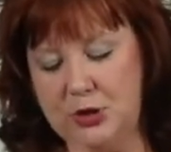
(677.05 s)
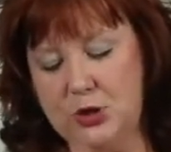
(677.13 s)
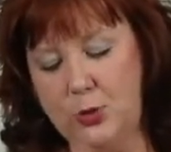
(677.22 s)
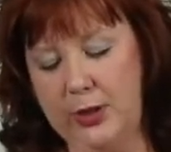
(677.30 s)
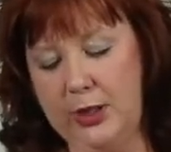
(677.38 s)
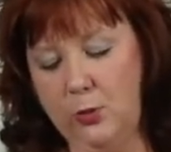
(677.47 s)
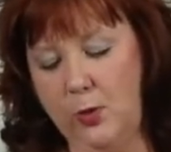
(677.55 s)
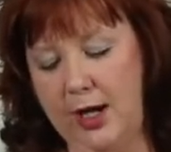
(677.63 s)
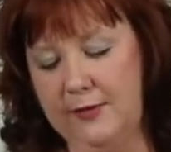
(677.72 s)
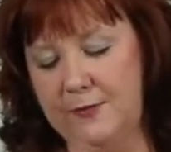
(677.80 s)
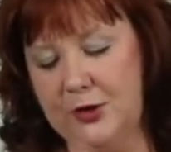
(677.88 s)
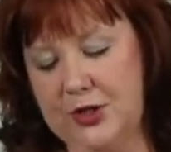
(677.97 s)

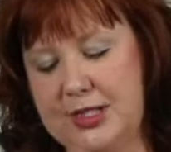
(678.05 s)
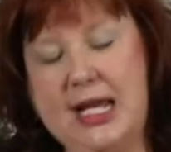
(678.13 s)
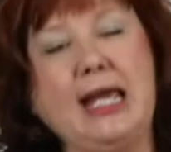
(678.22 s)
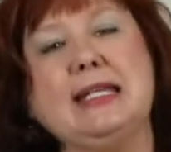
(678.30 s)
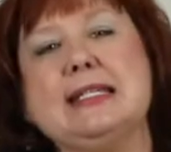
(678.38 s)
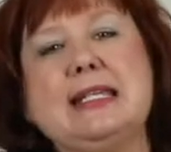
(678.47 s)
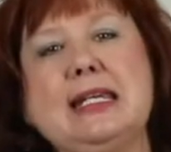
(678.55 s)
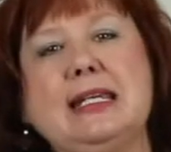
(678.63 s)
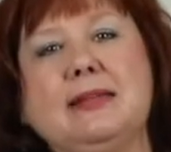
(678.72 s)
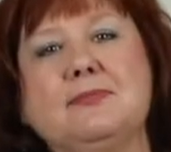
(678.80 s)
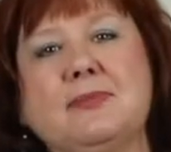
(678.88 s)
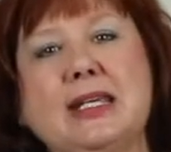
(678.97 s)
21, verse 19,